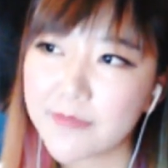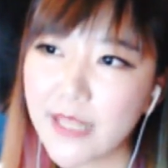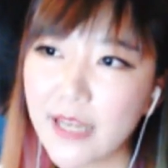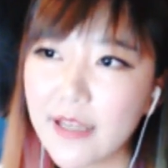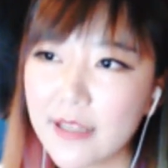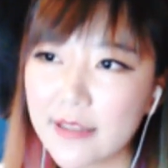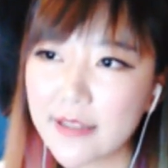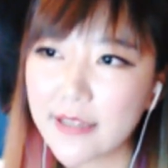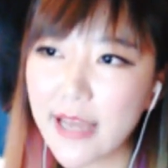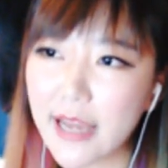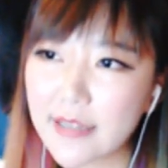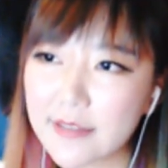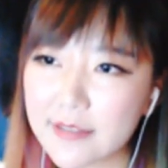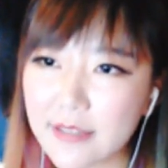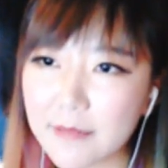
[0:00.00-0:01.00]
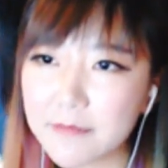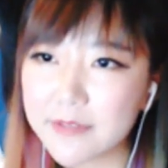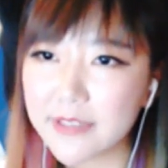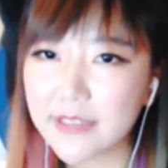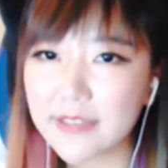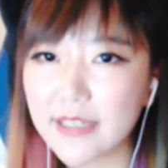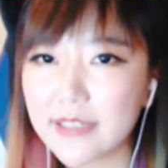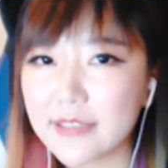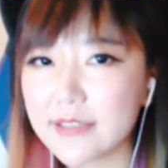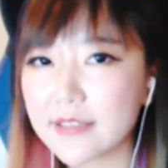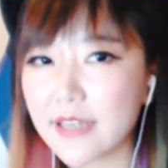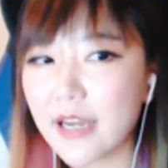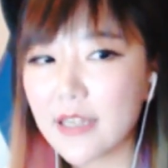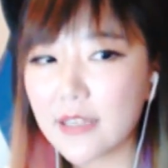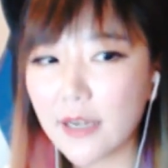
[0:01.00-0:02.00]
They had something that is kind
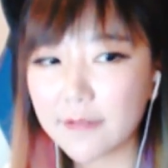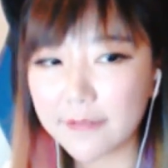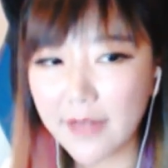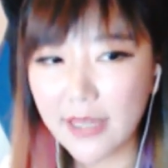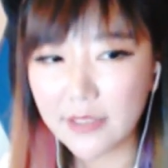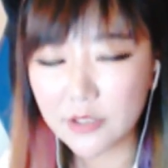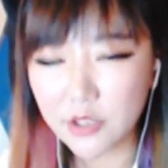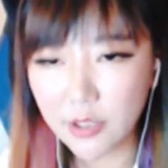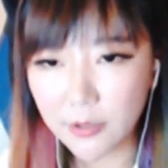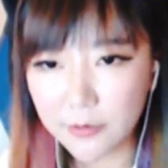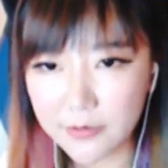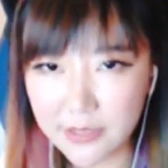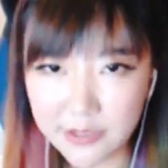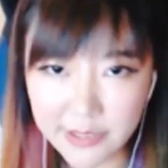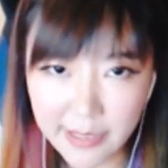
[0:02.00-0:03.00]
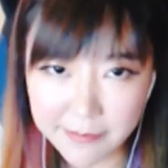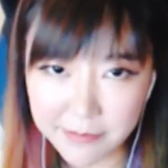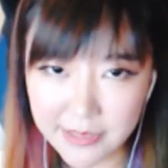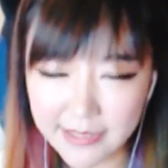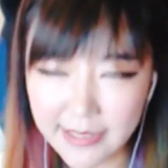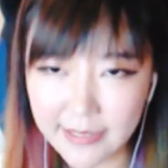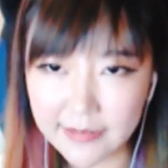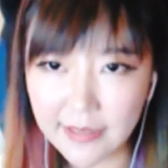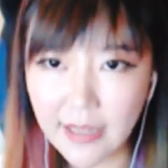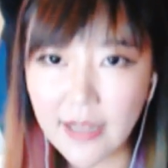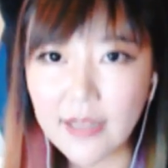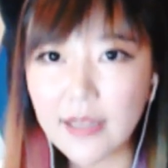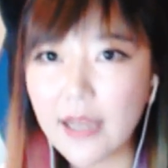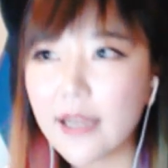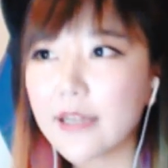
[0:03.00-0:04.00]
of like choose a champion.
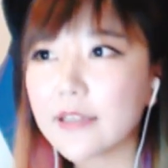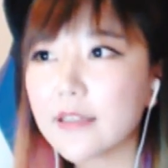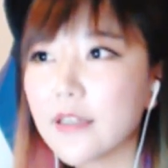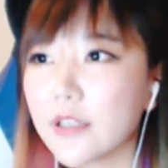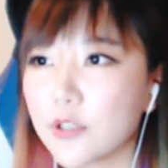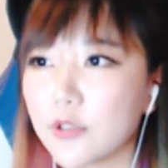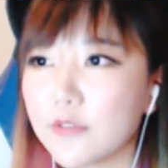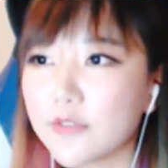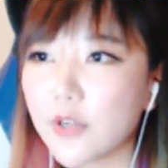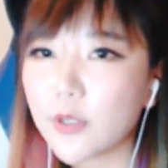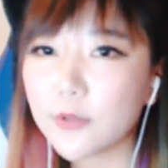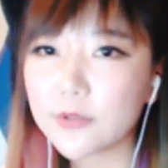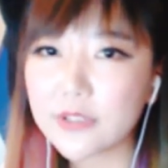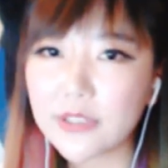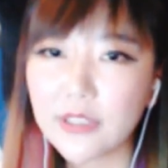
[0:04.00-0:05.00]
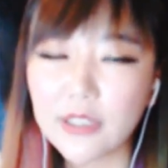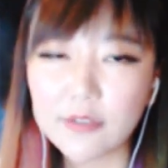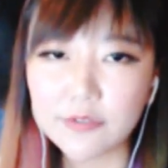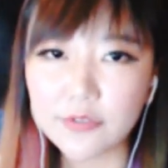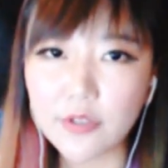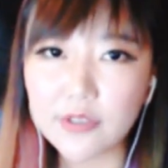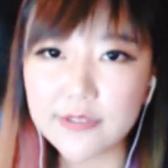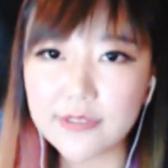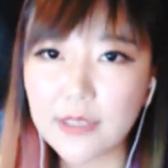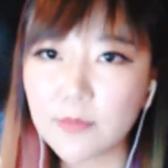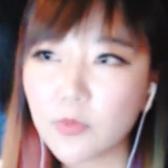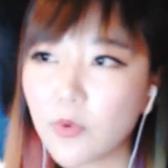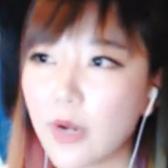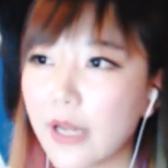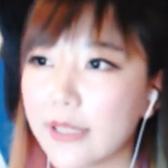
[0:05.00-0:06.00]
Like you vote for
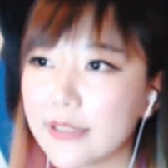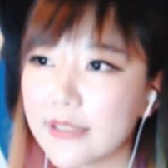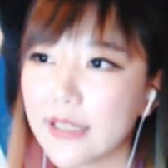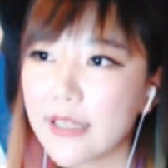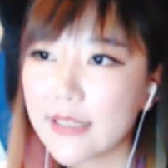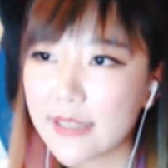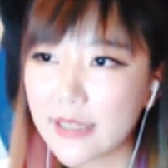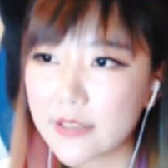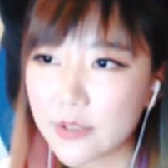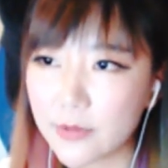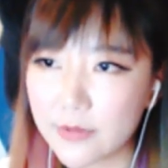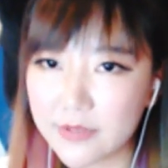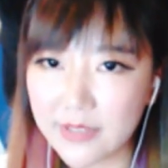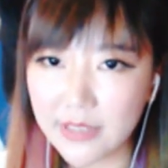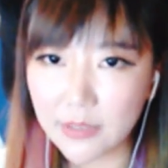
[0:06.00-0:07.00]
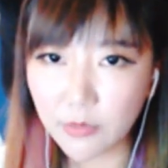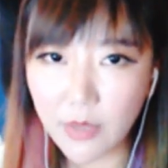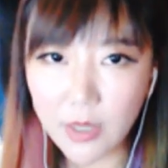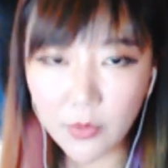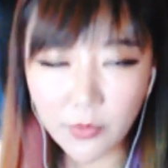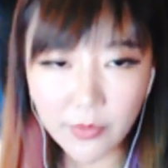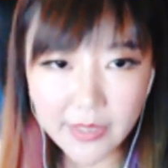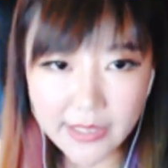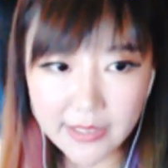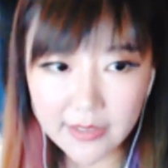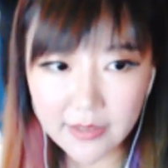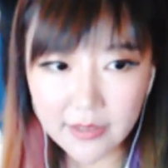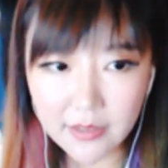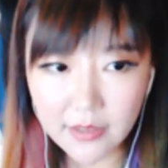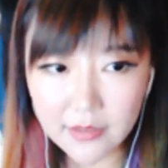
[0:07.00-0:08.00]
someone that you think will win
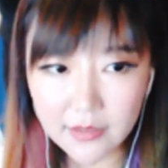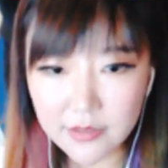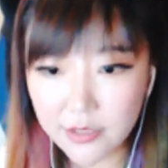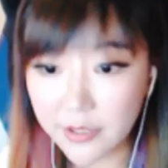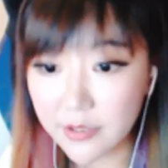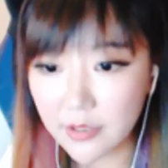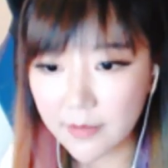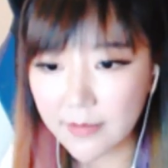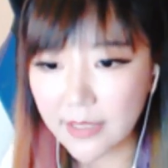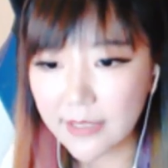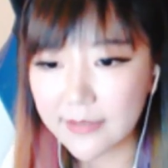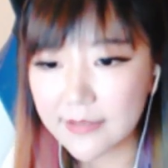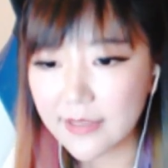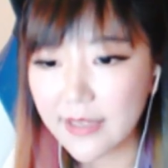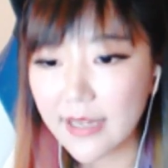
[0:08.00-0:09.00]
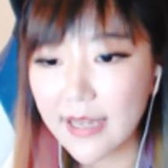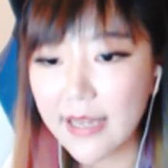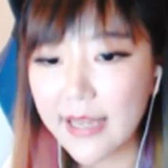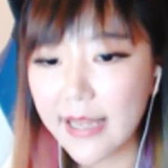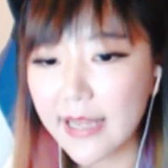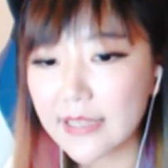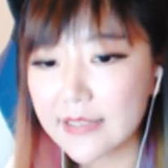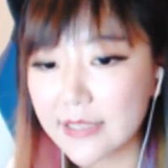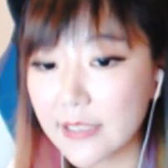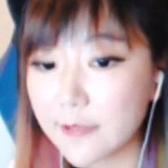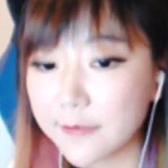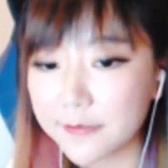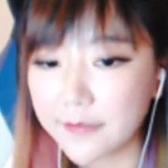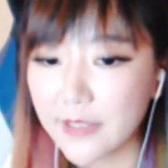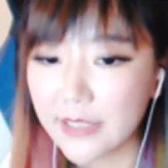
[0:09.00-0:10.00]
the tournament, and if
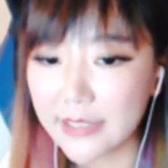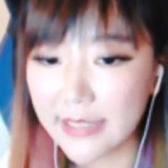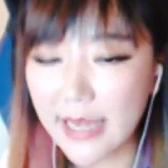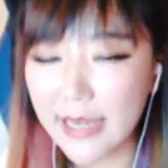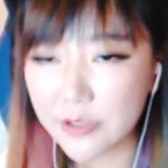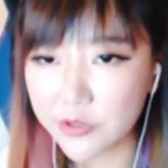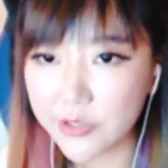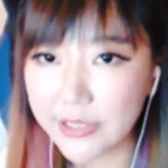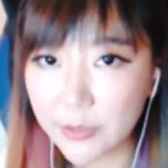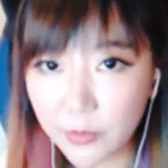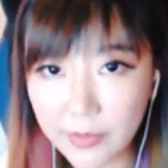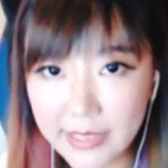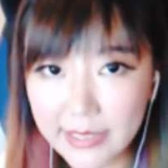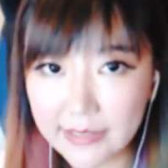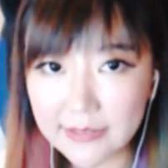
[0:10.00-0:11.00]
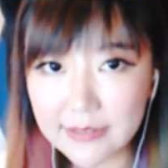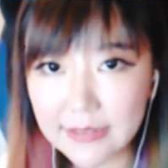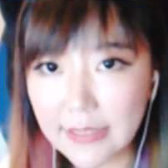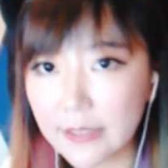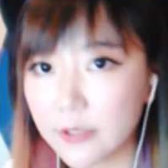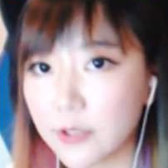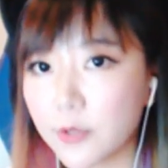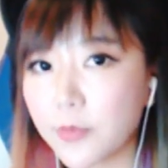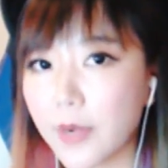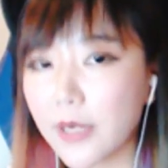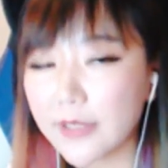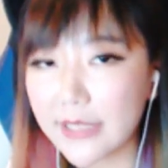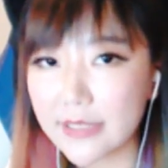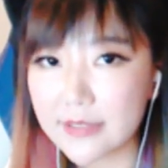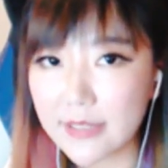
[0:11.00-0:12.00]
he actually wins, you will get
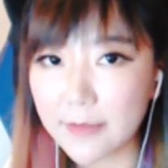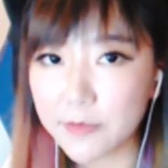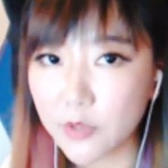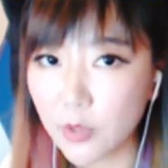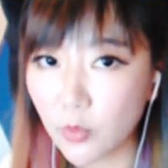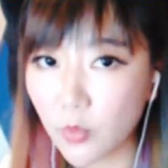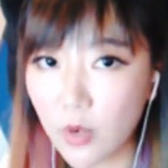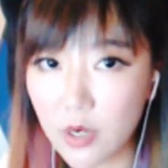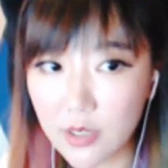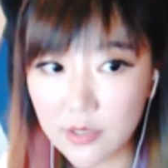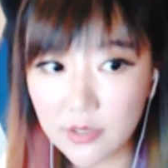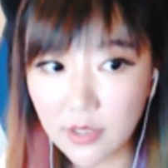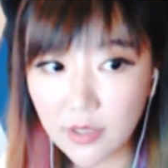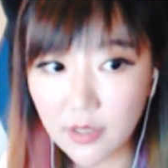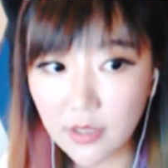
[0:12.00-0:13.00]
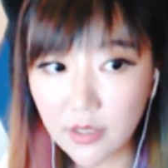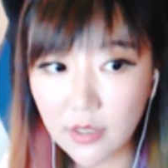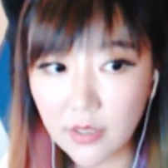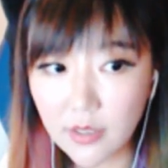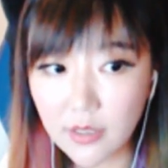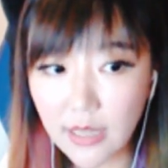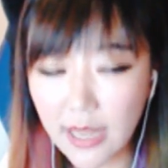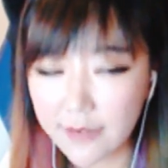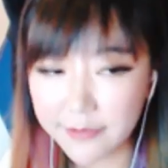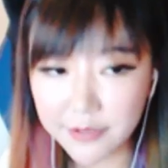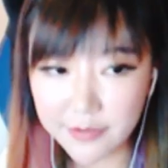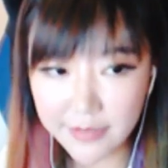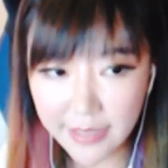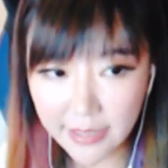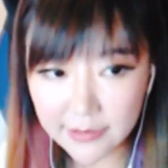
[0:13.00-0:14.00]
some reward after
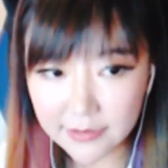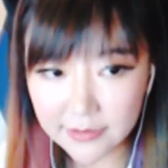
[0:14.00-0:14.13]
that.